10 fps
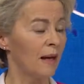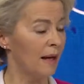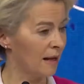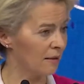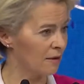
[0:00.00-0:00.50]

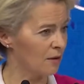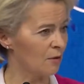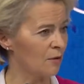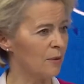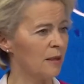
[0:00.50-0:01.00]
and the
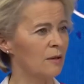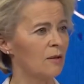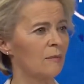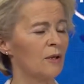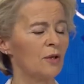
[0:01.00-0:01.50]
European
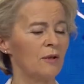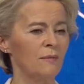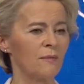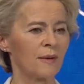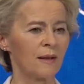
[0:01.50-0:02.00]

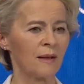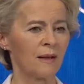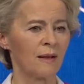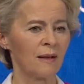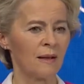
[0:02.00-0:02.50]
Commission,
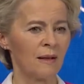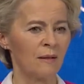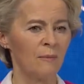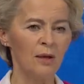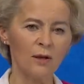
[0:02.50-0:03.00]

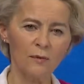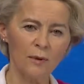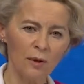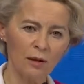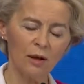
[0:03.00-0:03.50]
because
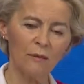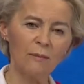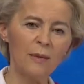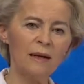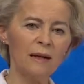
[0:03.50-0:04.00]
we will
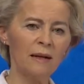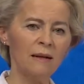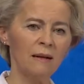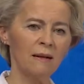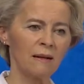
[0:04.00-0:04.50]

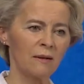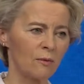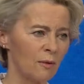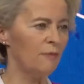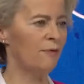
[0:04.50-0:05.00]
combine
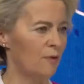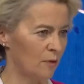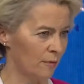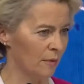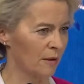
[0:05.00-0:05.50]

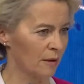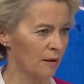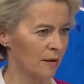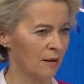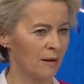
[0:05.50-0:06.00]
reform
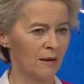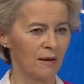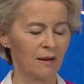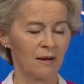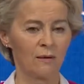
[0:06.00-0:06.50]

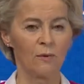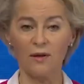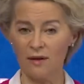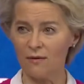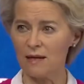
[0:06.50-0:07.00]

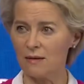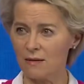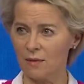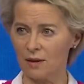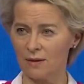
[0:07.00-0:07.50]
with
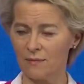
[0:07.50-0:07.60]
investment.